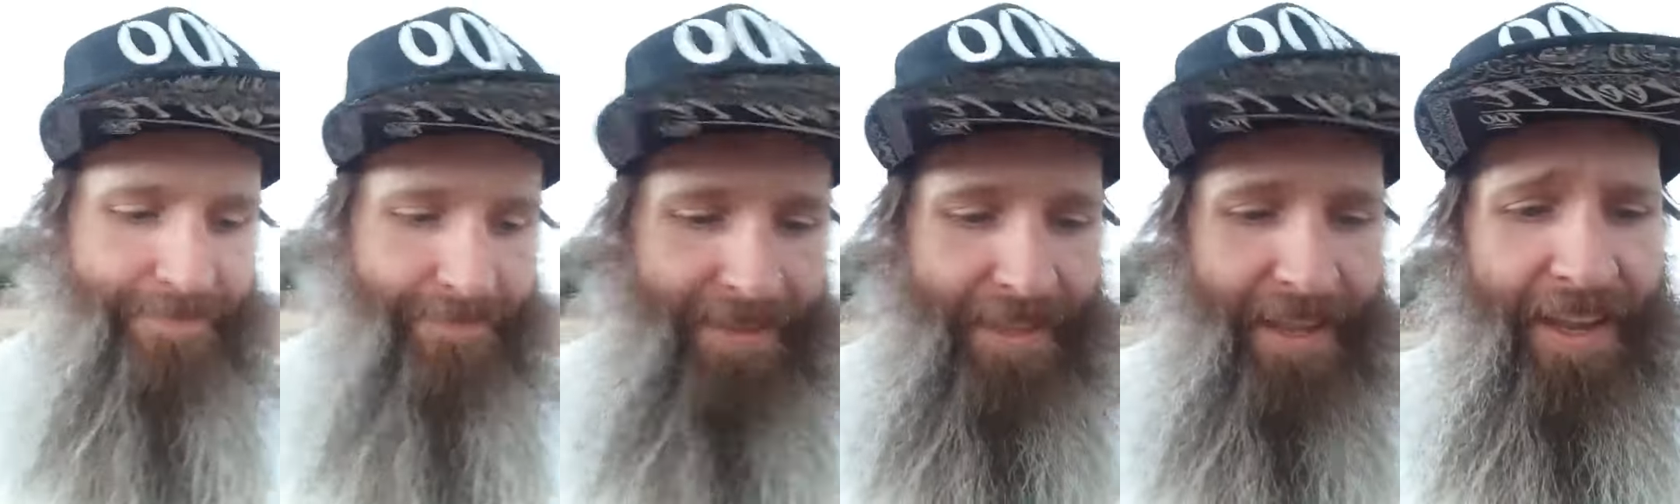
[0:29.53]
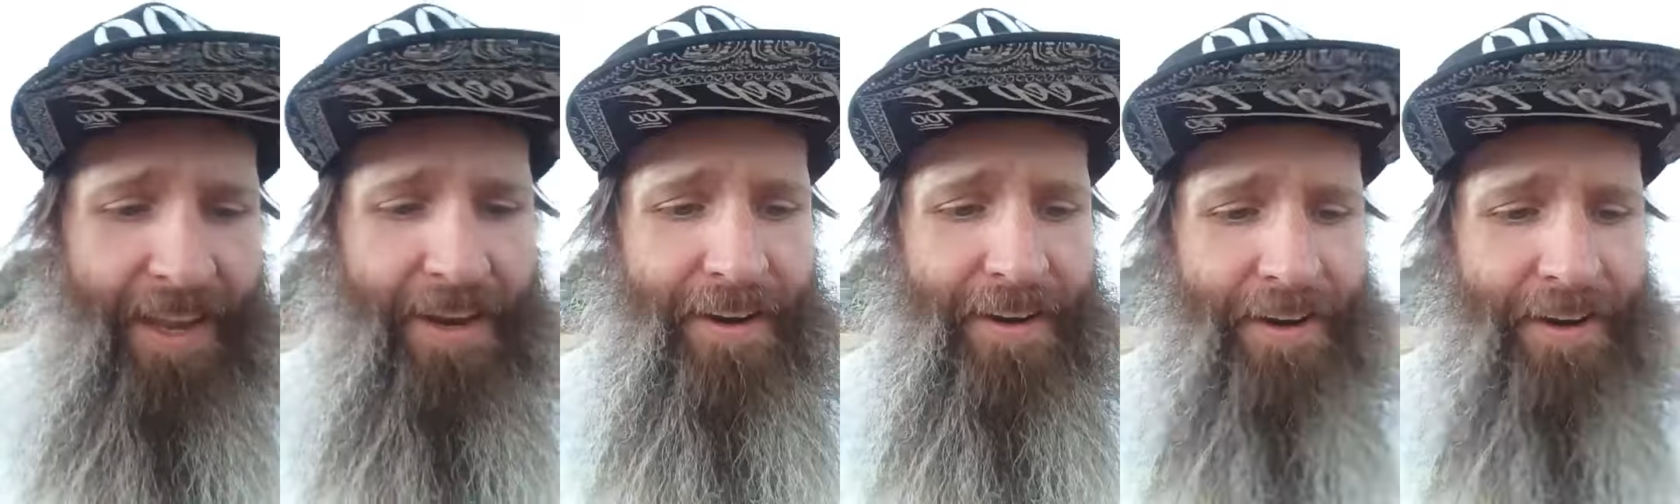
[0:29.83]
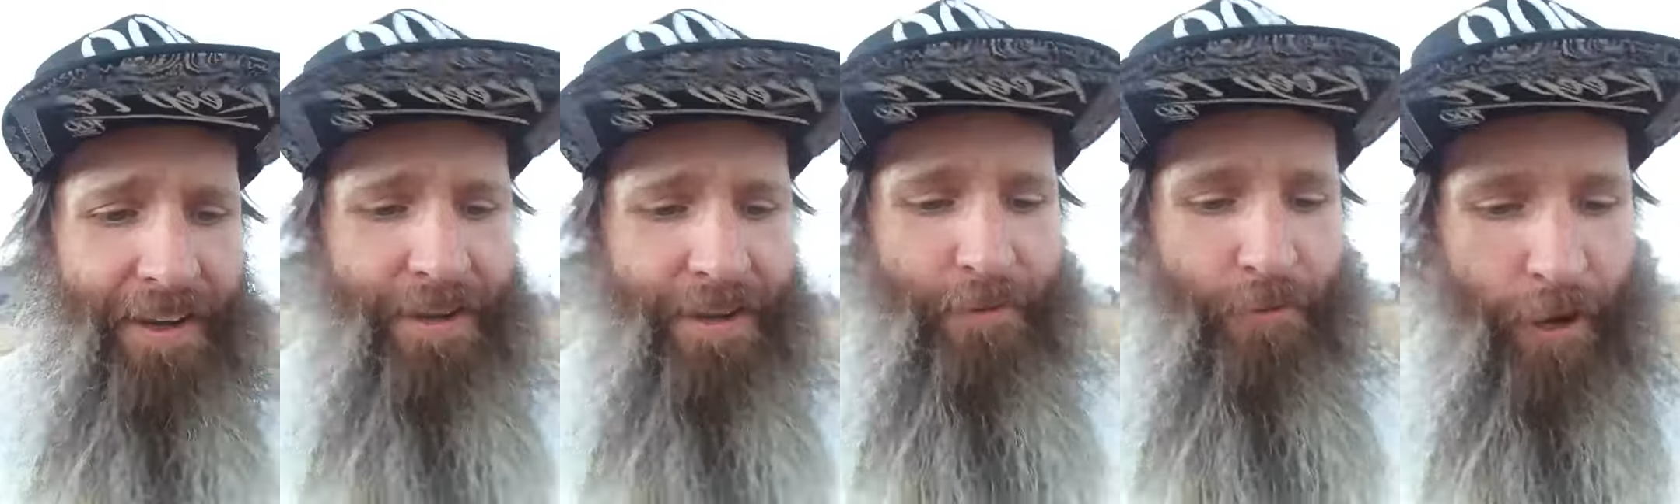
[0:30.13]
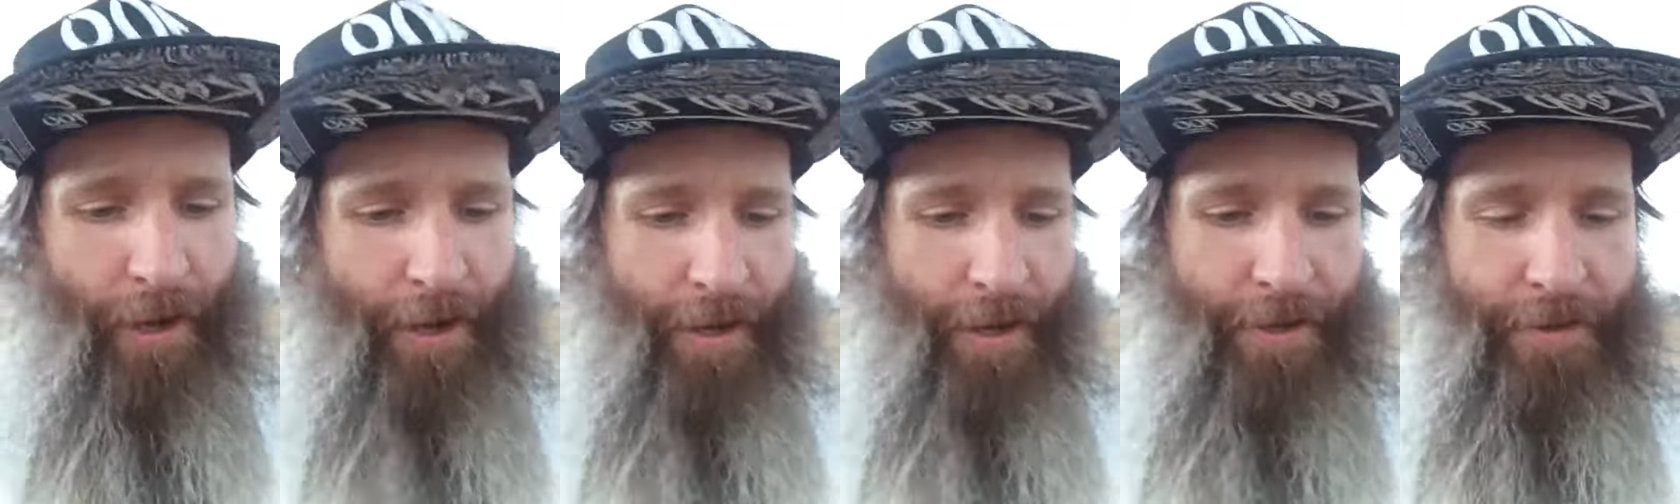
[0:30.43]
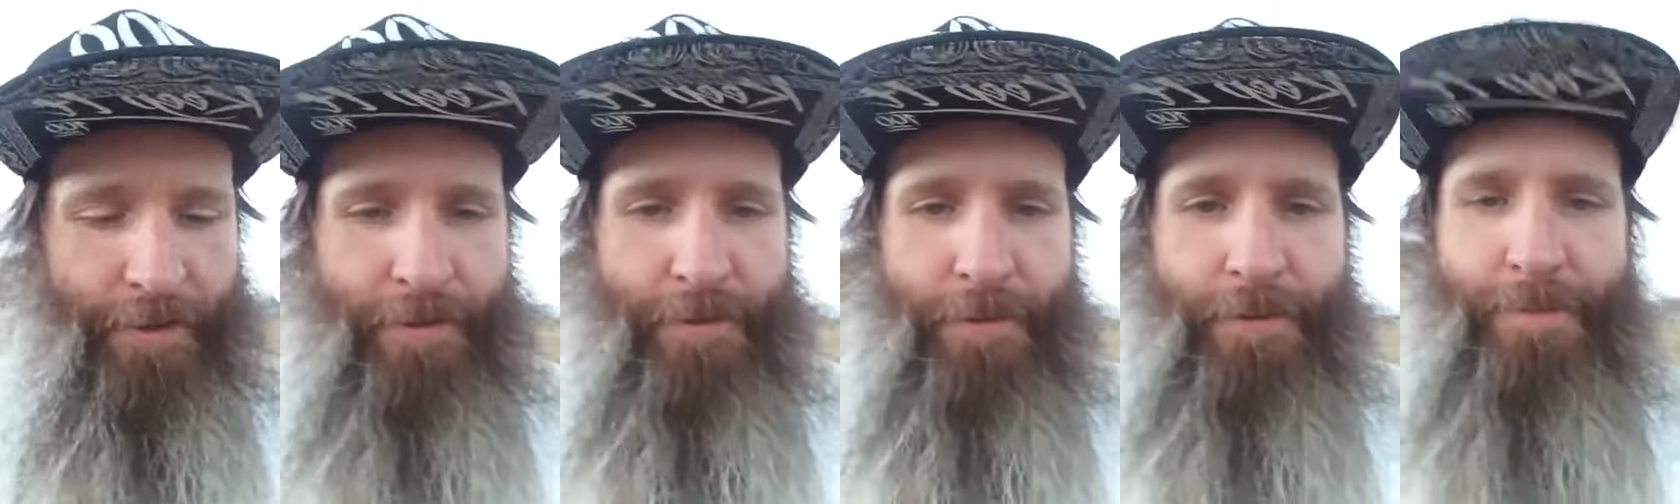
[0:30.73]
and then it
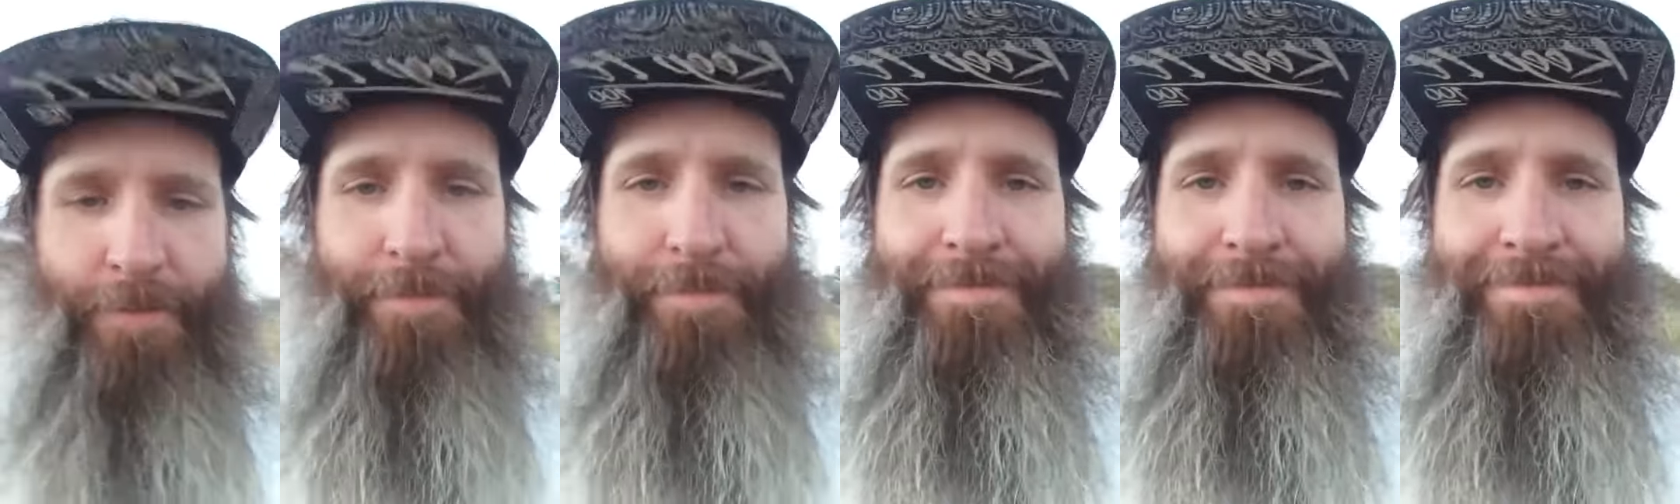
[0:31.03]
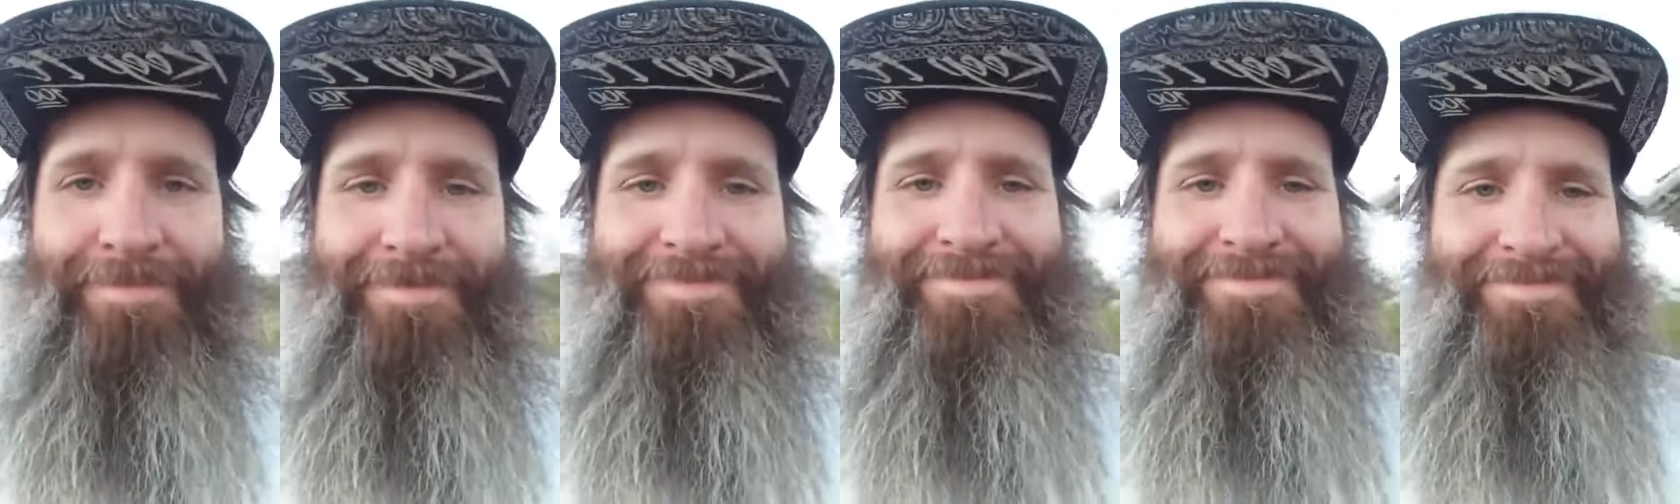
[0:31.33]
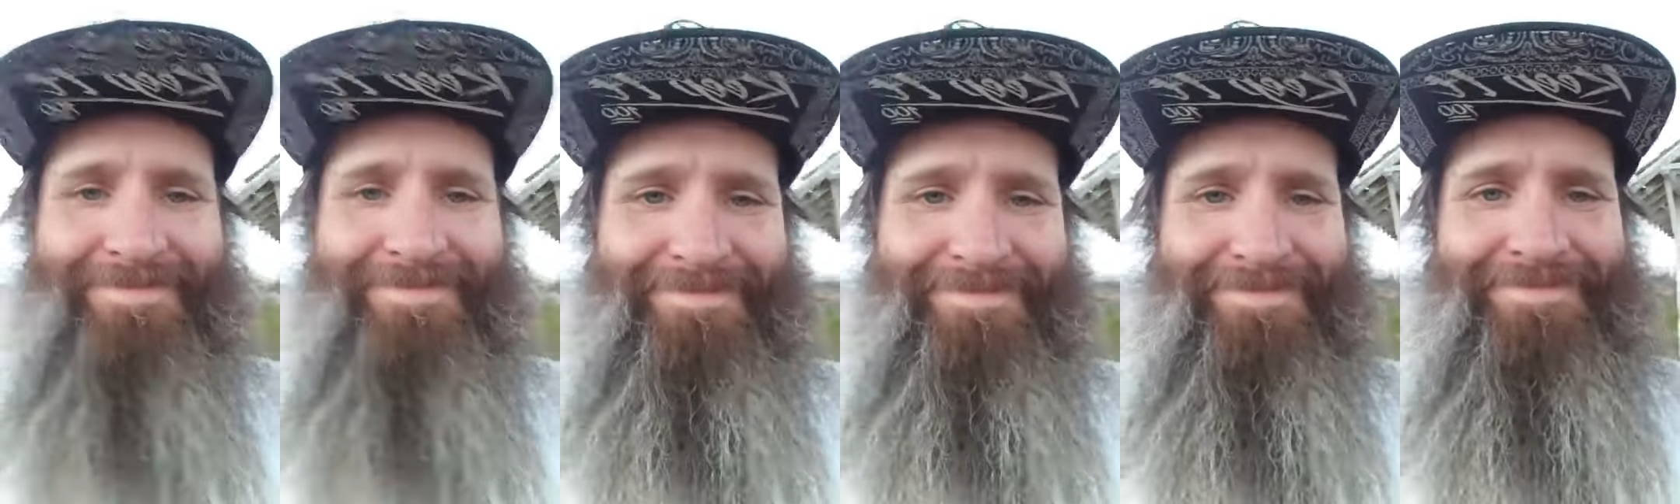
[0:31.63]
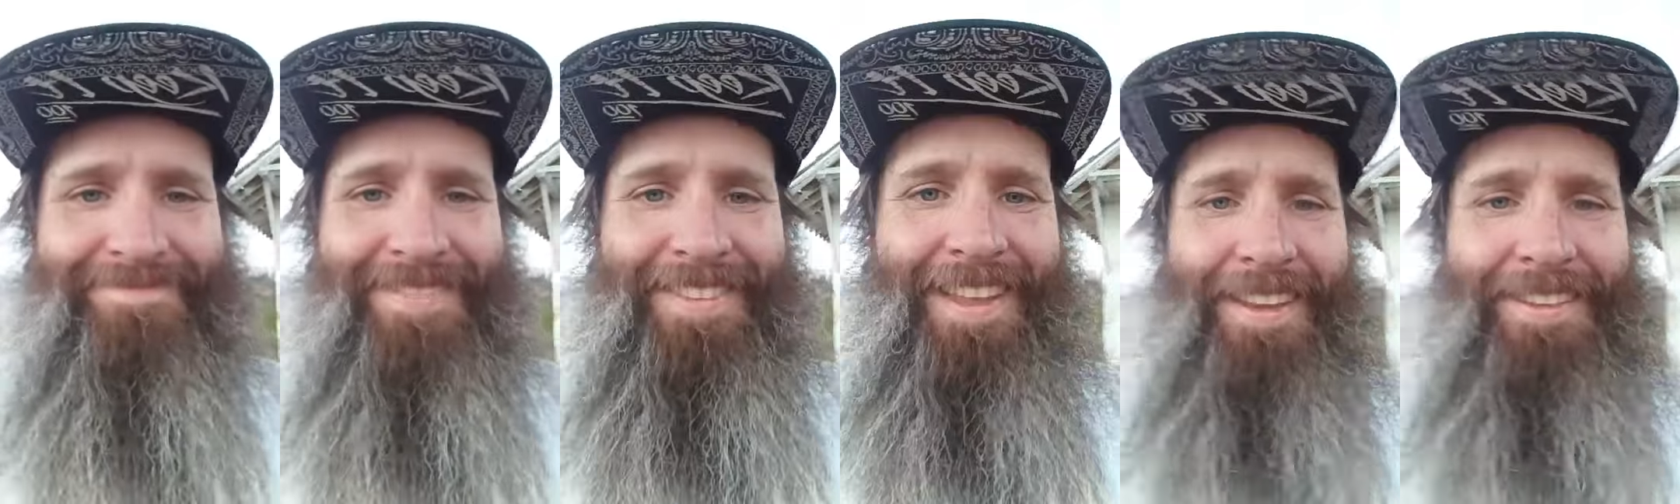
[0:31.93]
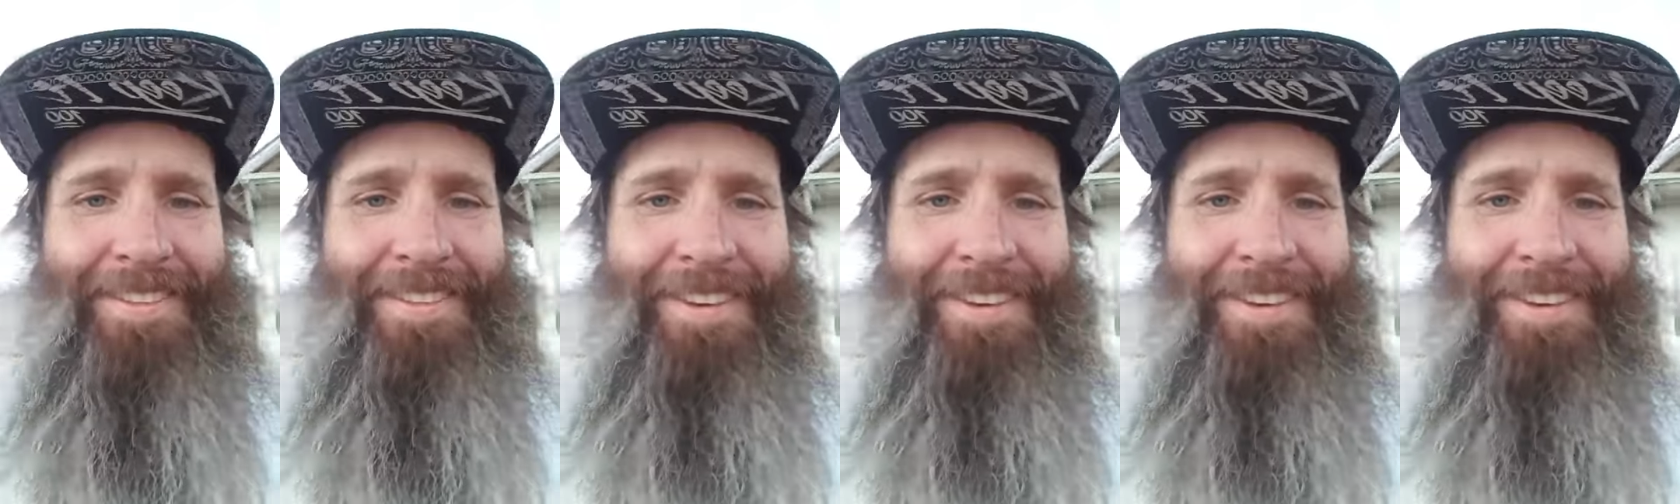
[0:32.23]
rains. Thus it